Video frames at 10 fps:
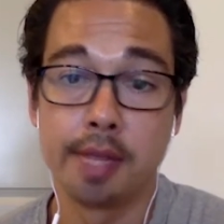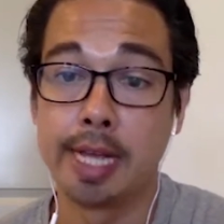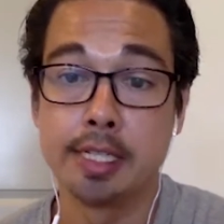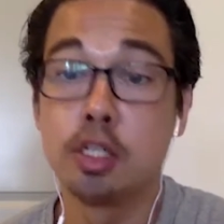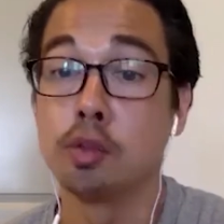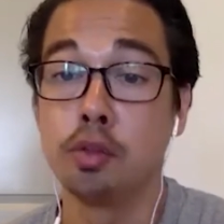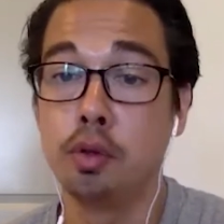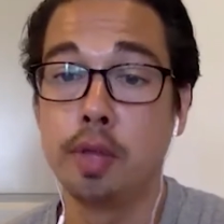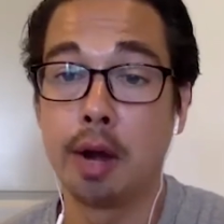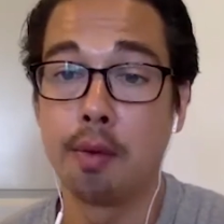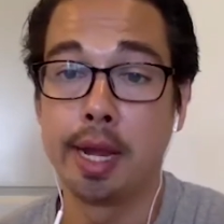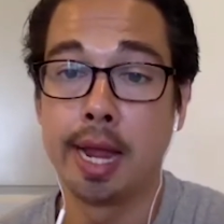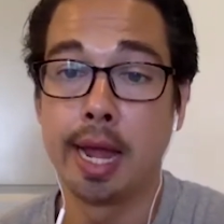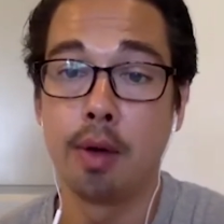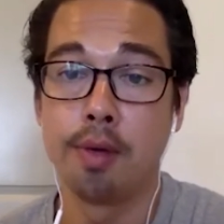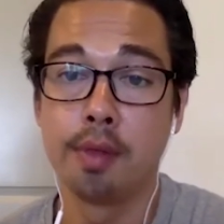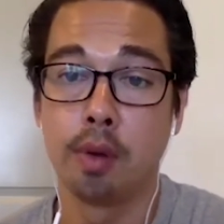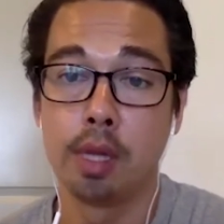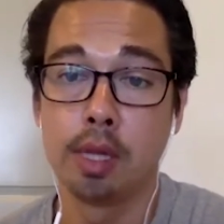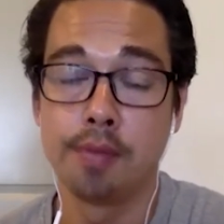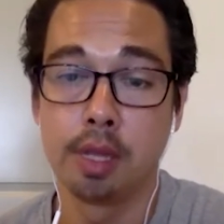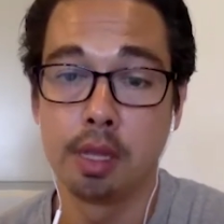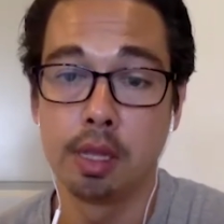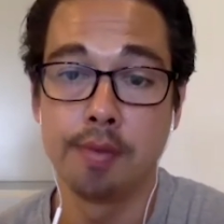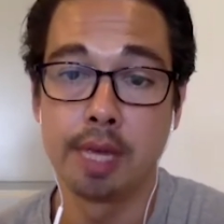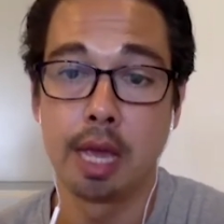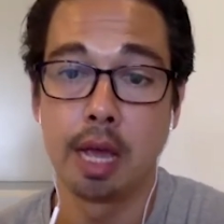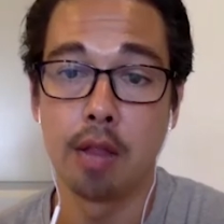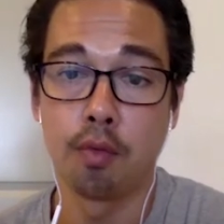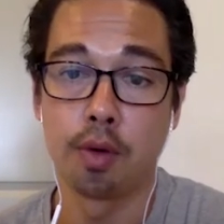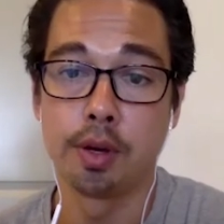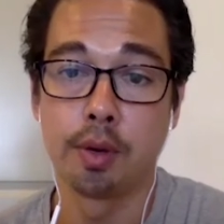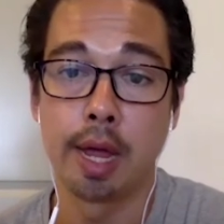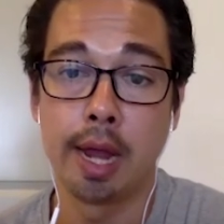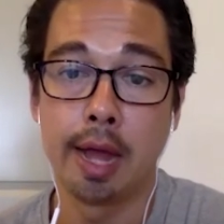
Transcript: And I still do that right now, even though I live in California, right?